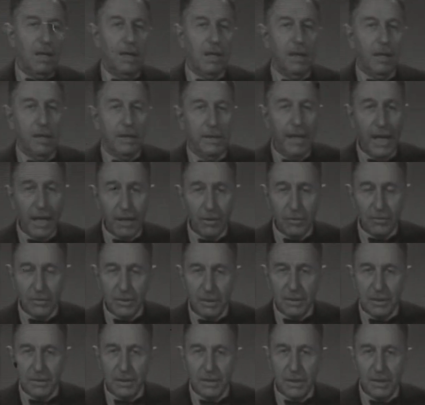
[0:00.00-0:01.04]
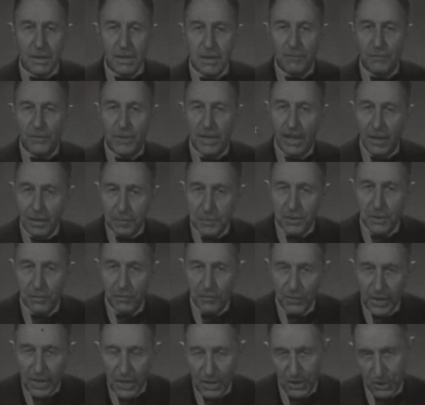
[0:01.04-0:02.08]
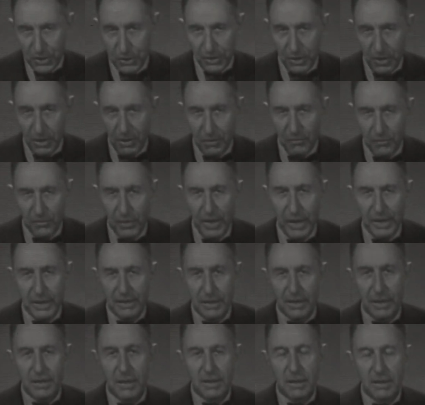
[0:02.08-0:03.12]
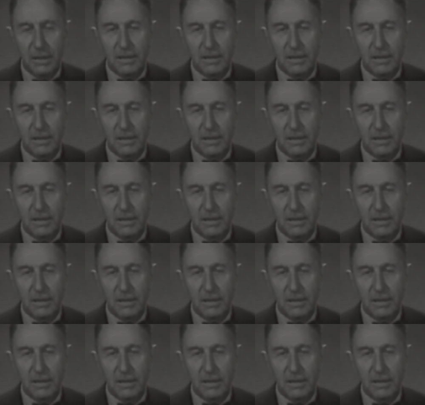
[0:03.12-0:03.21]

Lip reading: Now, if the observation of lightning